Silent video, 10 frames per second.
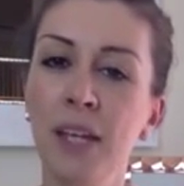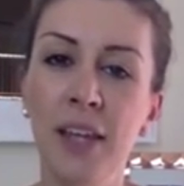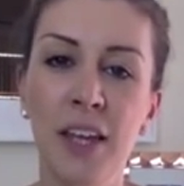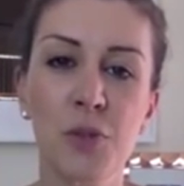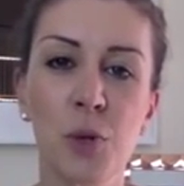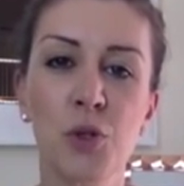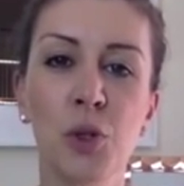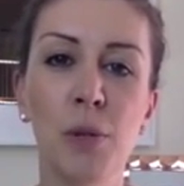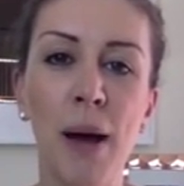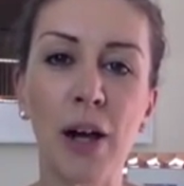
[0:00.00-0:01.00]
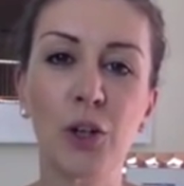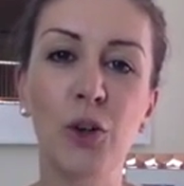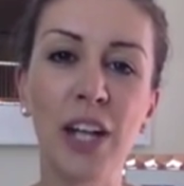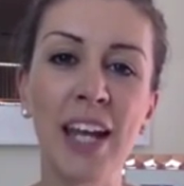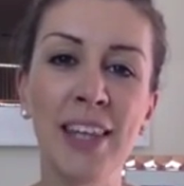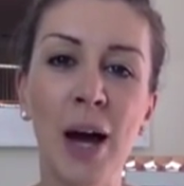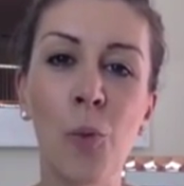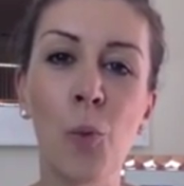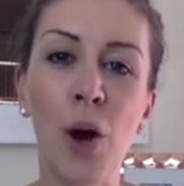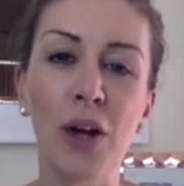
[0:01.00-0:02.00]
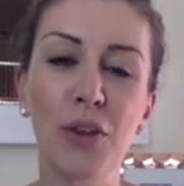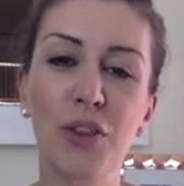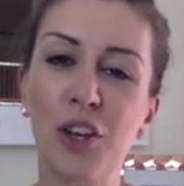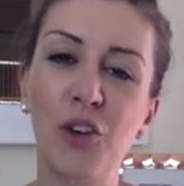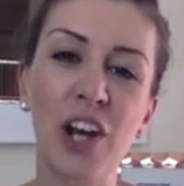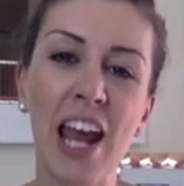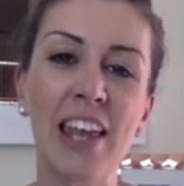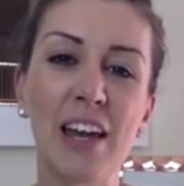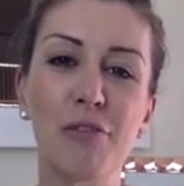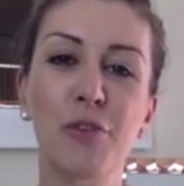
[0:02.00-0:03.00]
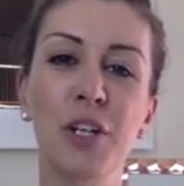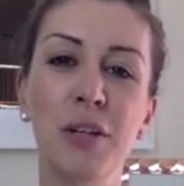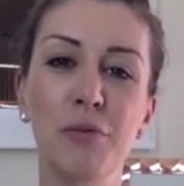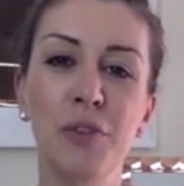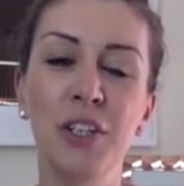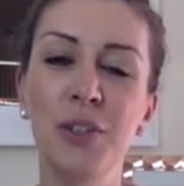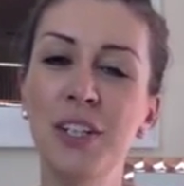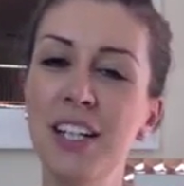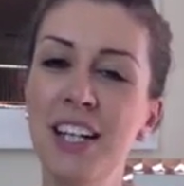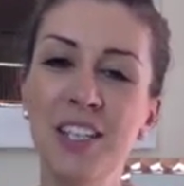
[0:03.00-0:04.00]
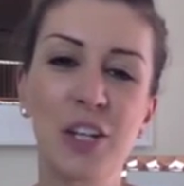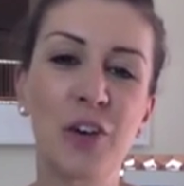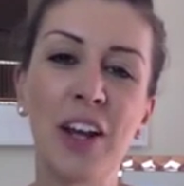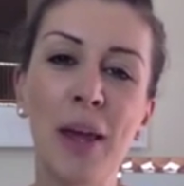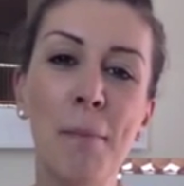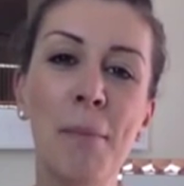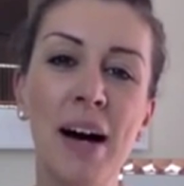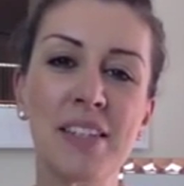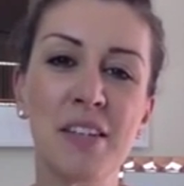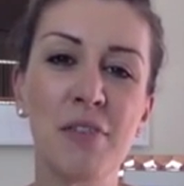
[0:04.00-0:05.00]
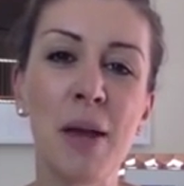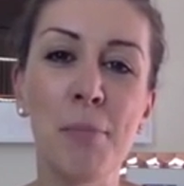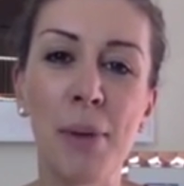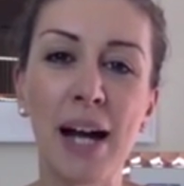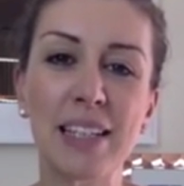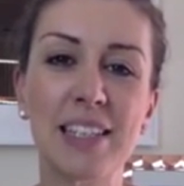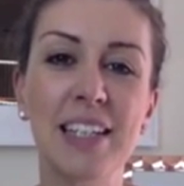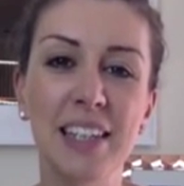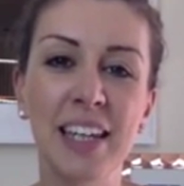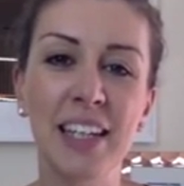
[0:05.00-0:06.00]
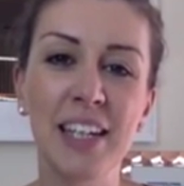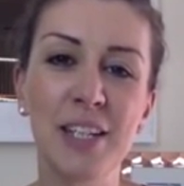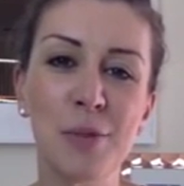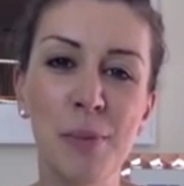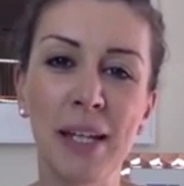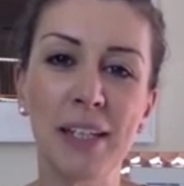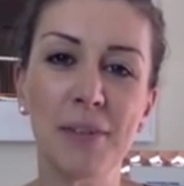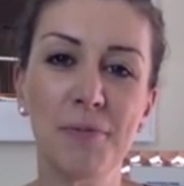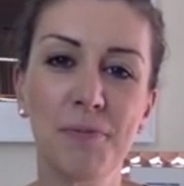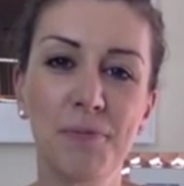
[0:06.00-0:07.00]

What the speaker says: And that's what it's all about, creating that wealth to create that freedom for you and to create that massive impact that you're here to make.